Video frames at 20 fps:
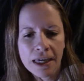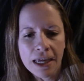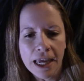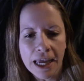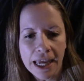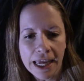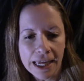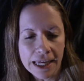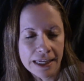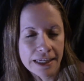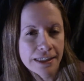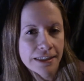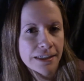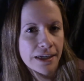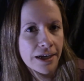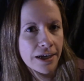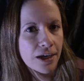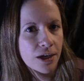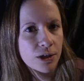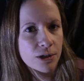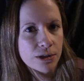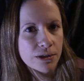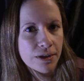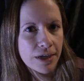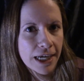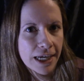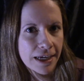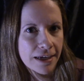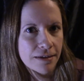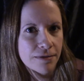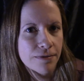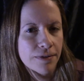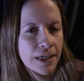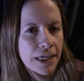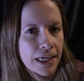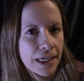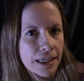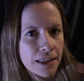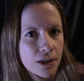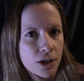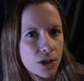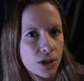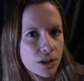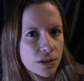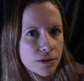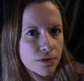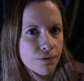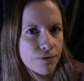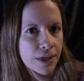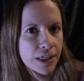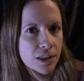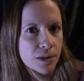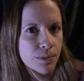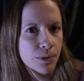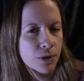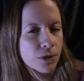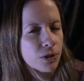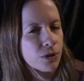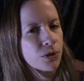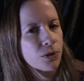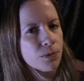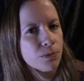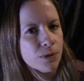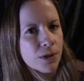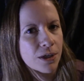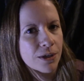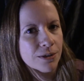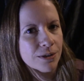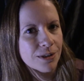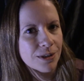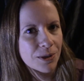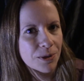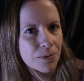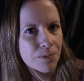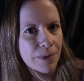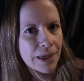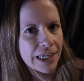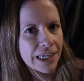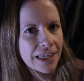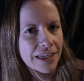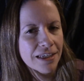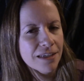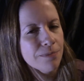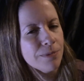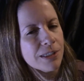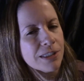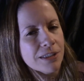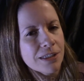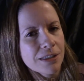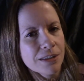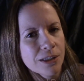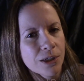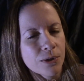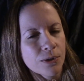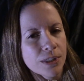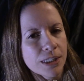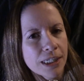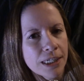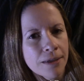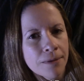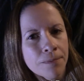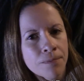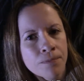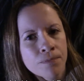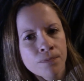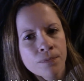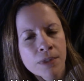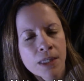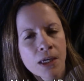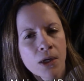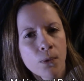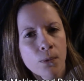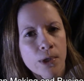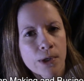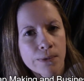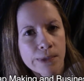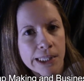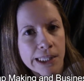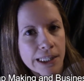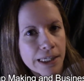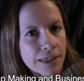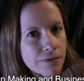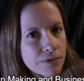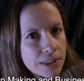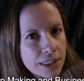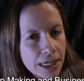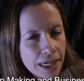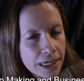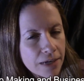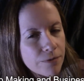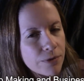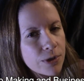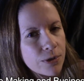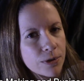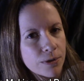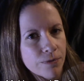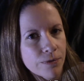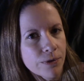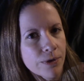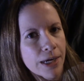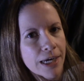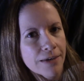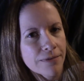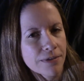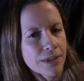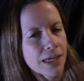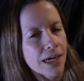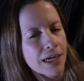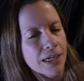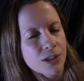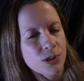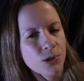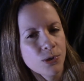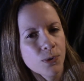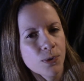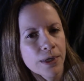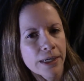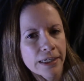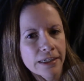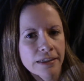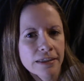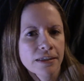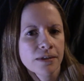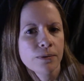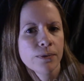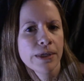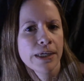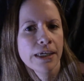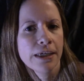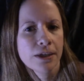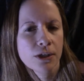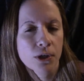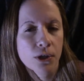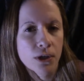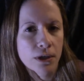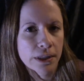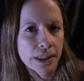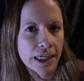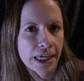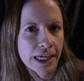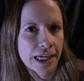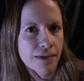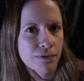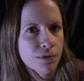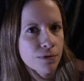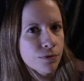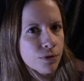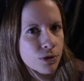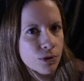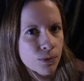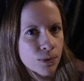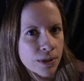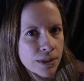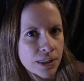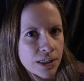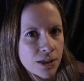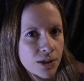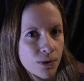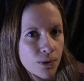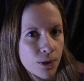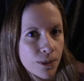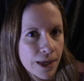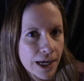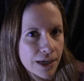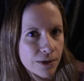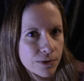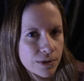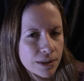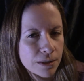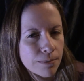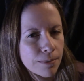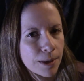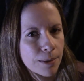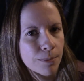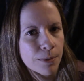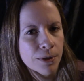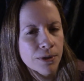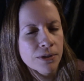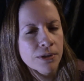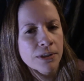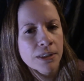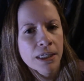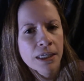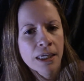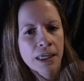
And I also have a large Facebook group called Soap Making and Business Coaching. We would love to have you if you have not joined. We currently have over 22,000 members